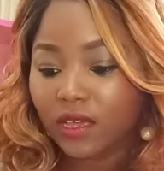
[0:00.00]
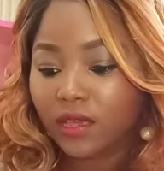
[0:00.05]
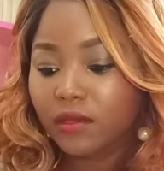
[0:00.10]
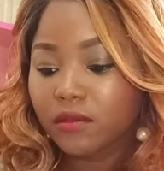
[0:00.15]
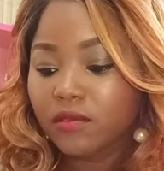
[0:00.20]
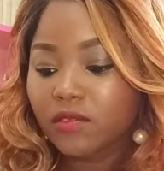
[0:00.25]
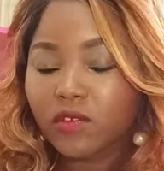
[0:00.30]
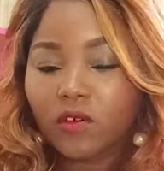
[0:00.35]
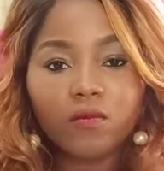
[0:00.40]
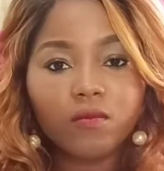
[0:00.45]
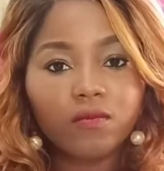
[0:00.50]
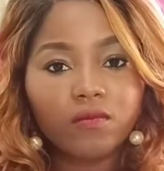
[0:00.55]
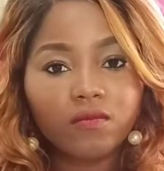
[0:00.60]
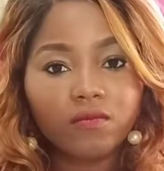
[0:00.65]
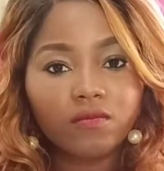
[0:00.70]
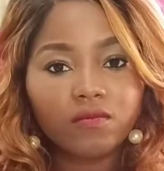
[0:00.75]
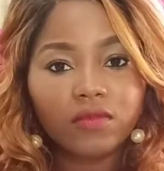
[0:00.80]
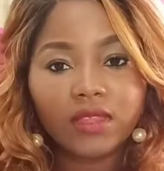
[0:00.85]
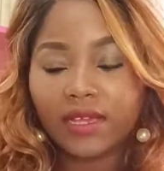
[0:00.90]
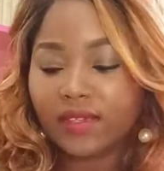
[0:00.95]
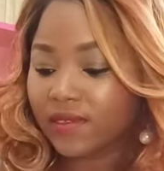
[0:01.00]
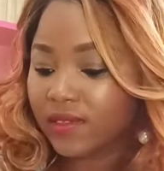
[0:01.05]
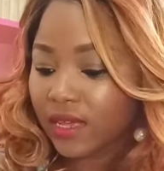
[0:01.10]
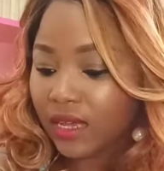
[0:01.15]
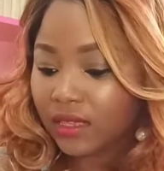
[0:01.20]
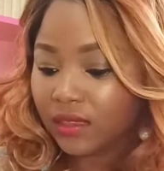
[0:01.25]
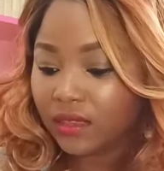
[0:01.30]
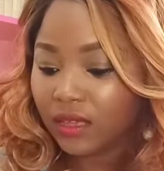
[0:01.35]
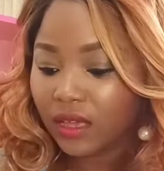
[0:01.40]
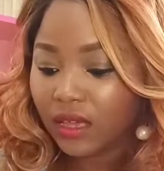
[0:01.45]
So that's
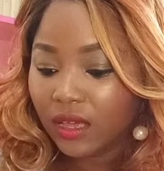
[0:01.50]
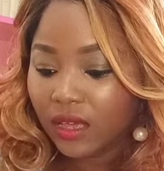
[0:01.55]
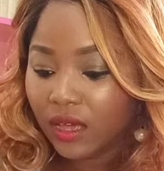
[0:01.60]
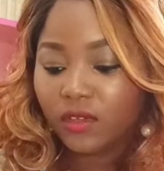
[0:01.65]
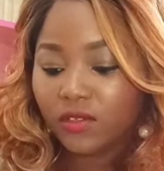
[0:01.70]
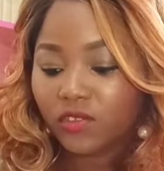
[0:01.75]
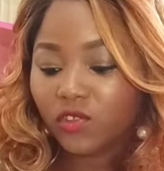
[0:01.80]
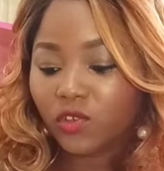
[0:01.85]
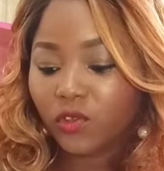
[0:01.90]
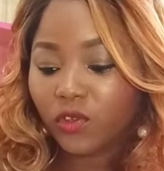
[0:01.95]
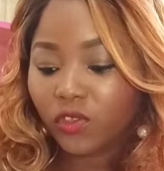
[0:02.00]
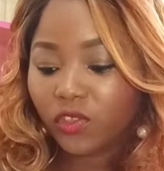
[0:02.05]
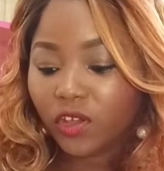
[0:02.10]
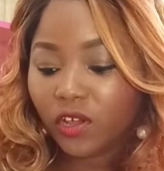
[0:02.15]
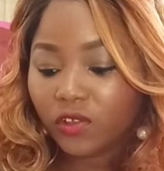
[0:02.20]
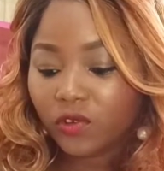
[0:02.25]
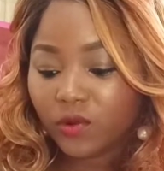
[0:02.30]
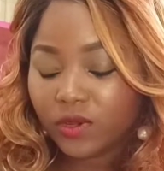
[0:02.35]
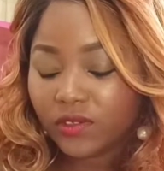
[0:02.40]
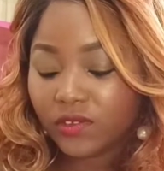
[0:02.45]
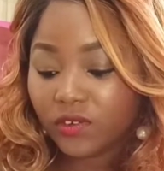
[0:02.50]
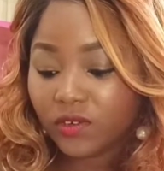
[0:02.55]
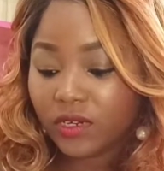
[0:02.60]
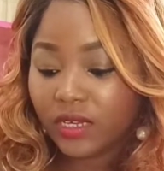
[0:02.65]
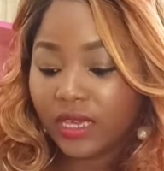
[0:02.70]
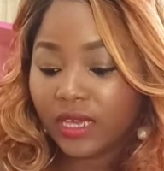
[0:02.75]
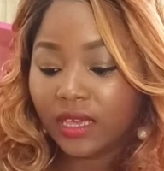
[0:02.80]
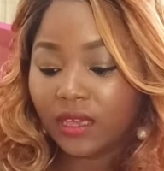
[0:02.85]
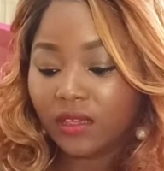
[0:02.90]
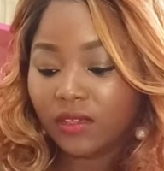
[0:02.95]
that. So the third question
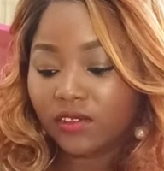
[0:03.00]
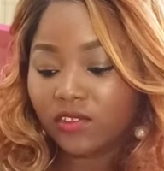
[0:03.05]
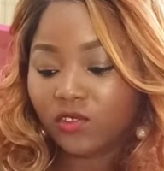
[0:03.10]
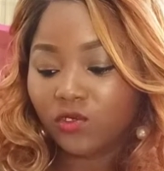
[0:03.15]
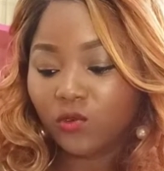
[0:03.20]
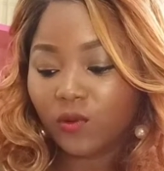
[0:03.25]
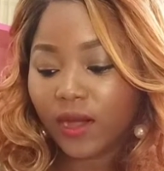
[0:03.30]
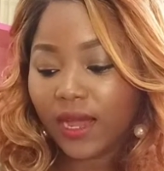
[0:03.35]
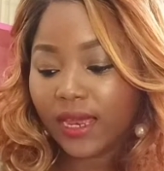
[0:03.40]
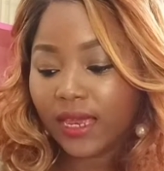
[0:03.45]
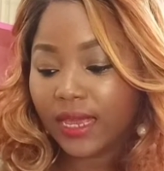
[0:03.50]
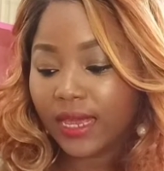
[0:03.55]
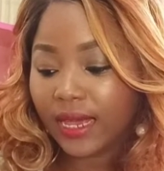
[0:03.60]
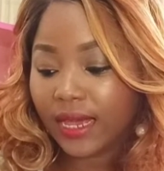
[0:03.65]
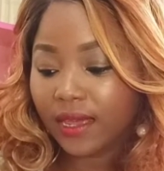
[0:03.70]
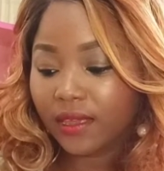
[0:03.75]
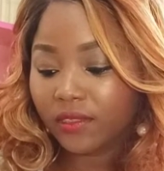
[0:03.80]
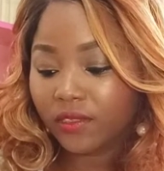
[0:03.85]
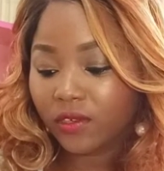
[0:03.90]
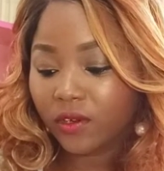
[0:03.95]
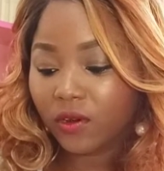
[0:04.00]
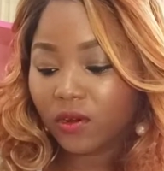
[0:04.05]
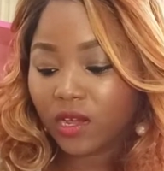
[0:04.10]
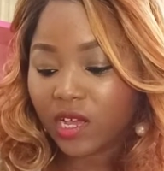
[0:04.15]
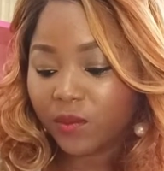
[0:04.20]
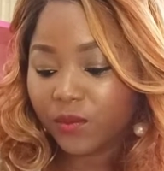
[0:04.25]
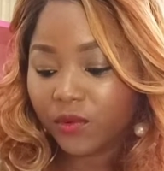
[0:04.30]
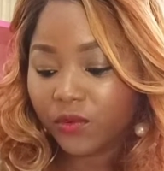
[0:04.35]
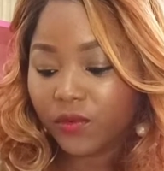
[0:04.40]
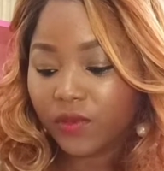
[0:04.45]
is, do I guide young
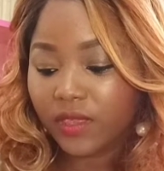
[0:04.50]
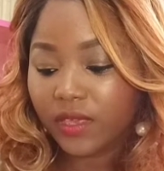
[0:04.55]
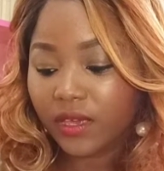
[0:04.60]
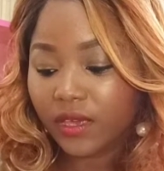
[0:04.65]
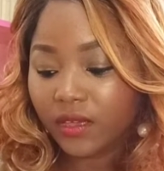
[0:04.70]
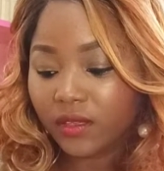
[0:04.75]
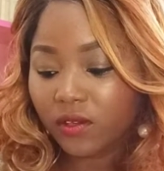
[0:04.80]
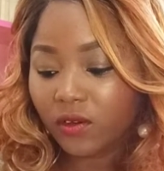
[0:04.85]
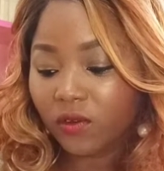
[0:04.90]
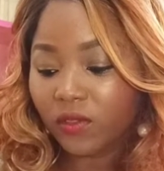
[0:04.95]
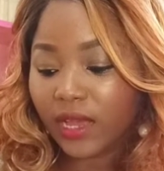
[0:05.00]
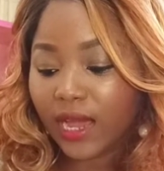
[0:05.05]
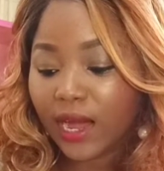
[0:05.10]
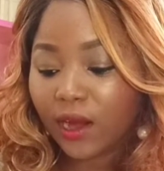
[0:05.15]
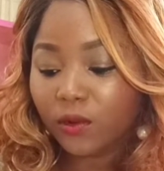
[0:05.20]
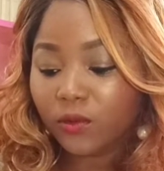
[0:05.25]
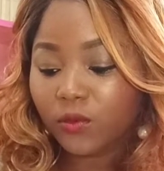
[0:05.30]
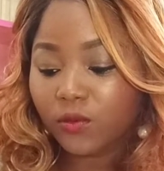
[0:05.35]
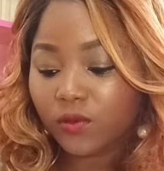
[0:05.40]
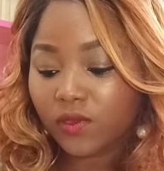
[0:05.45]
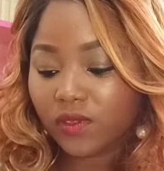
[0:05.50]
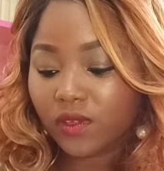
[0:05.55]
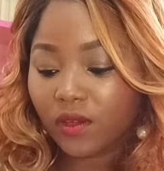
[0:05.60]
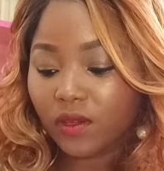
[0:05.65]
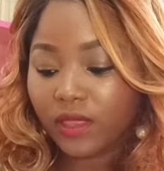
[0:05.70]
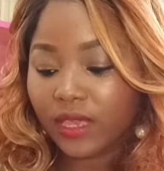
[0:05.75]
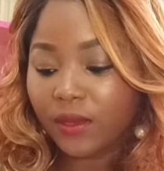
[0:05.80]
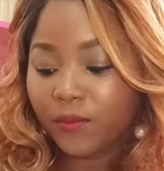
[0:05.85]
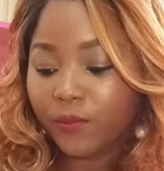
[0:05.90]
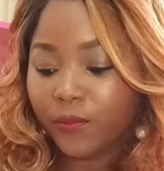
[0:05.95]
Cameroonians on how to
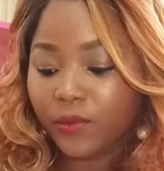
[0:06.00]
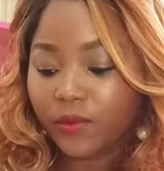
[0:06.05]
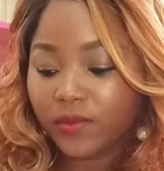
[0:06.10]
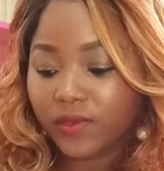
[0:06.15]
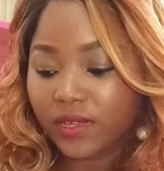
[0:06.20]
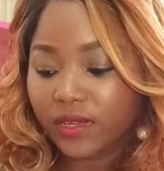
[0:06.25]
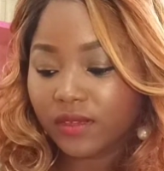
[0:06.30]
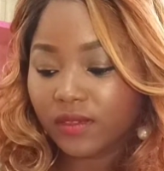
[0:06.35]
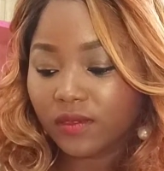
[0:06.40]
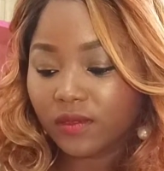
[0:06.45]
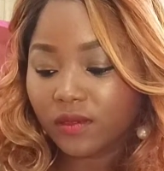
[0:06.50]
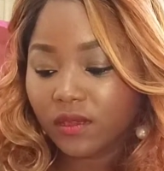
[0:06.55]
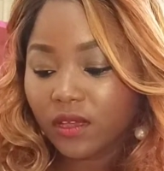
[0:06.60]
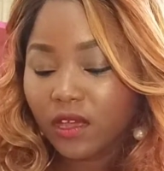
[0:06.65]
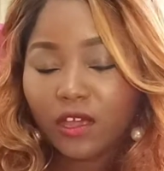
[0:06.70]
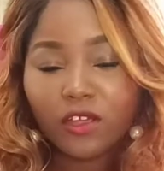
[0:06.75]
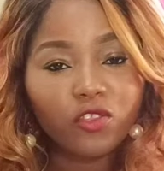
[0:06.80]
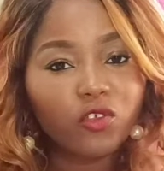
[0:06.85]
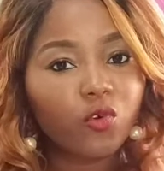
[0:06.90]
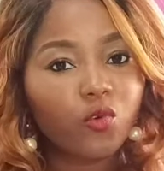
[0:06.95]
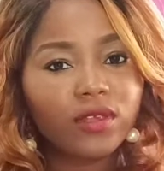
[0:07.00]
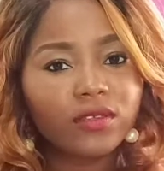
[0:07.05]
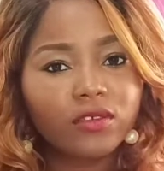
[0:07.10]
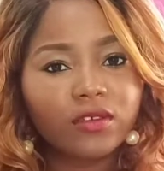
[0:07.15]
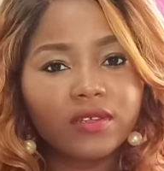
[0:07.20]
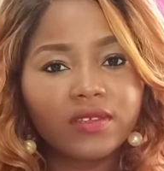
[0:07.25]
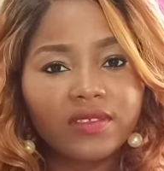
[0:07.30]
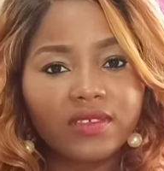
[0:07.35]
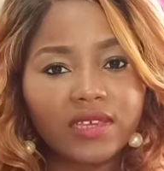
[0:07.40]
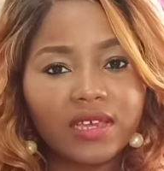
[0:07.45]
start a business? The
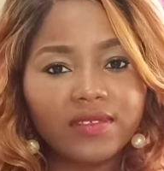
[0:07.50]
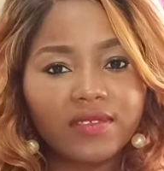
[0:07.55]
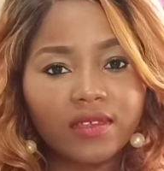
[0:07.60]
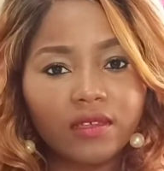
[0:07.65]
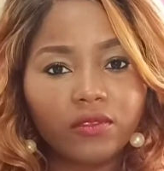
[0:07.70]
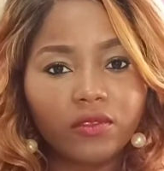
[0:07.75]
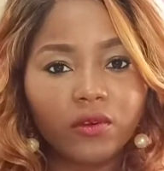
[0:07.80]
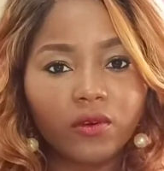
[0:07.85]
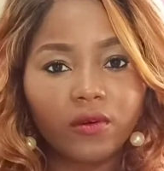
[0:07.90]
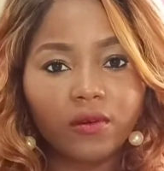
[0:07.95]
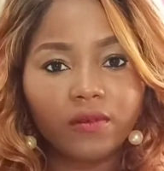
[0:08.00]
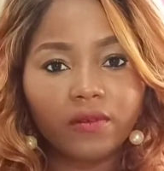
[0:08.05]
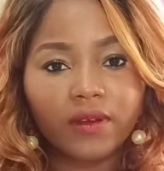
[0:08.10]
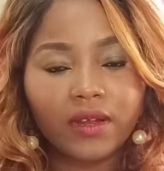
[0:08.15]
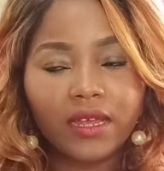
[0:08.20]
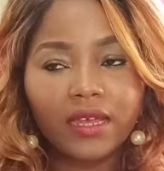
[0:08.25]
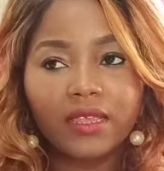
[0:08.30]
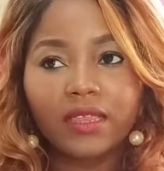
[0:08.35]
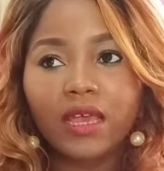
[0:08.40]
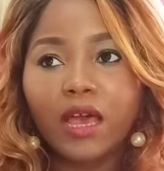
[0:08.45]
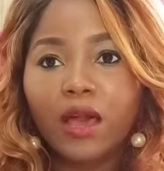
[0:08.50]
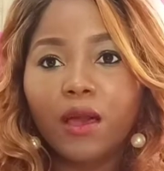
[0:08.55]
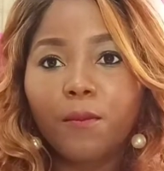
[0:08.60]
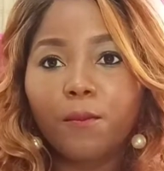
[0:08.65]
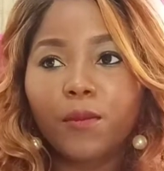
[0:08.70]
question is yes and no, right?